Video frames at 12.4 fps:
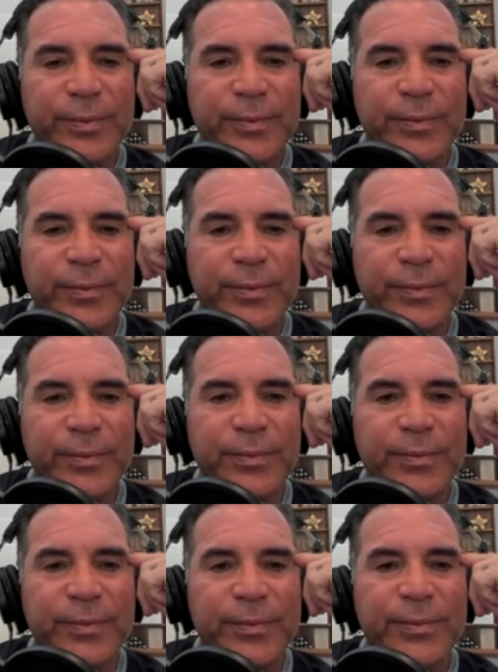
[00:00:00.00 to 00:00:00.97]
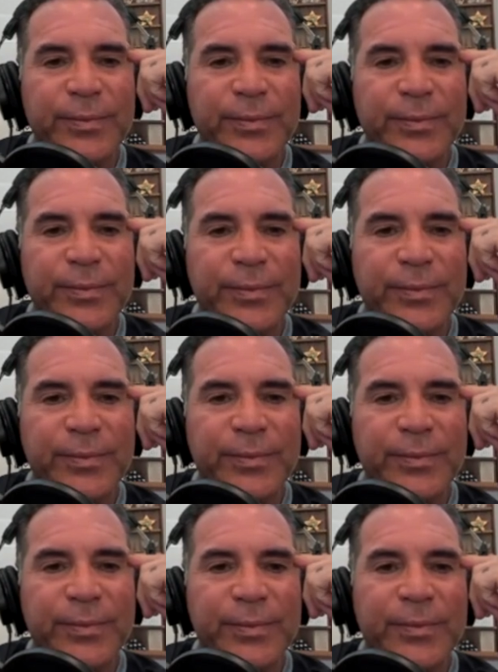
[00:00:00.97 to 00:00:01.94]

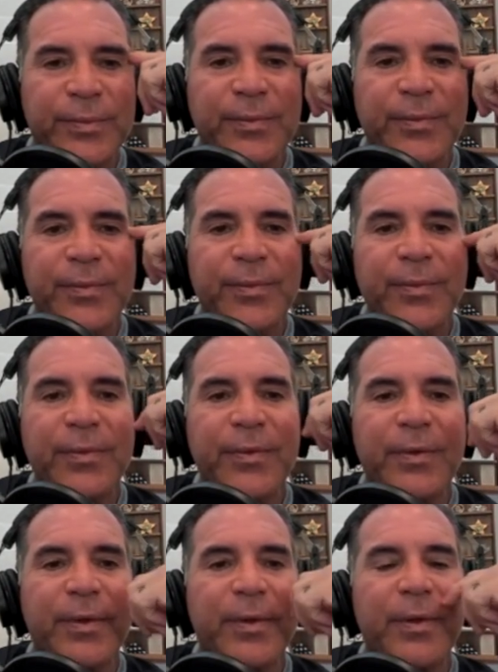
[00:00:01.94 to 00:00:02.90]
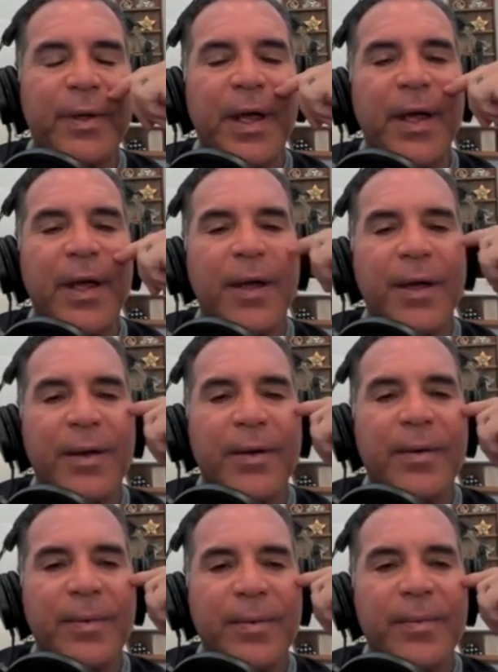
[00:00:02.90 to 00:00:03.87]

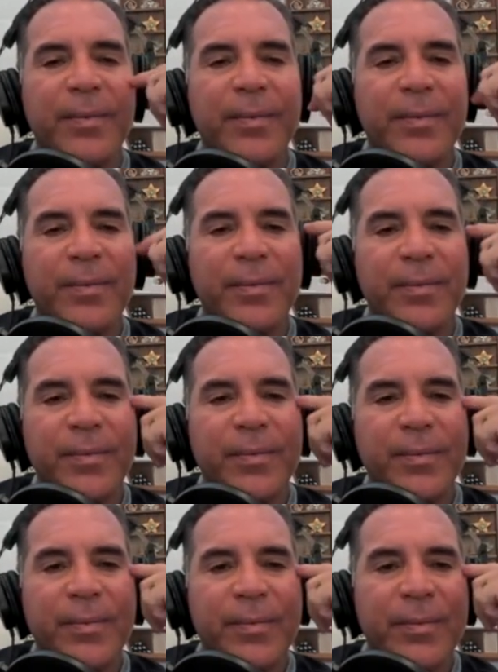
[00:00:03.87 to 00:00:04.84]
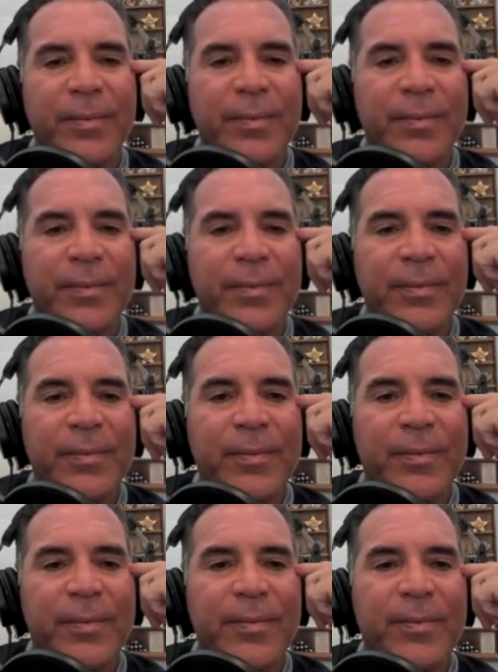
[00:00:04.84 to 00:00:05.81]

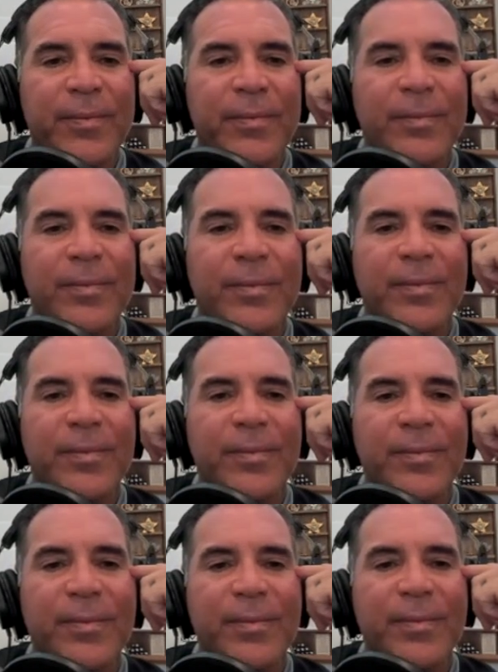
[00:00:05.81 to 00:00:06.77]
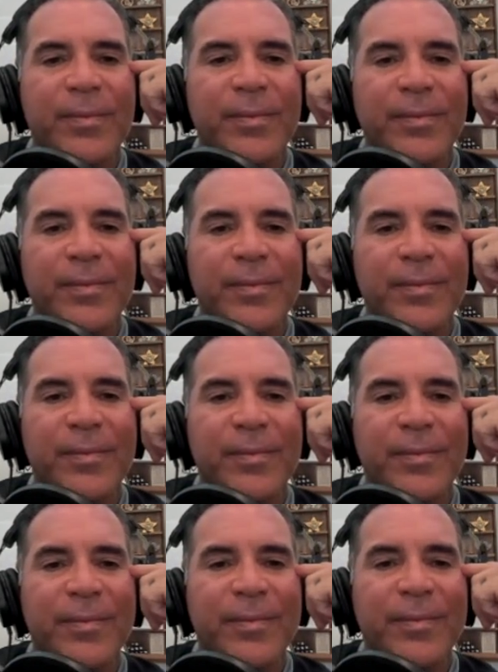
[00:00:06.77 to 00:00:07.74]

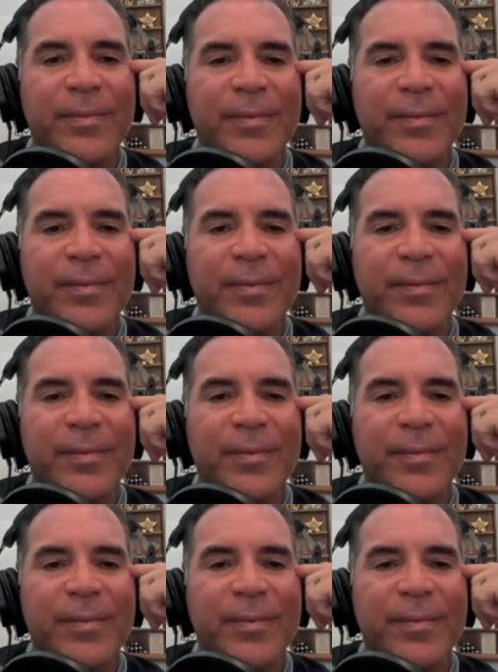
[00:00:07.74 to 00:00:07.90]
(not speaking)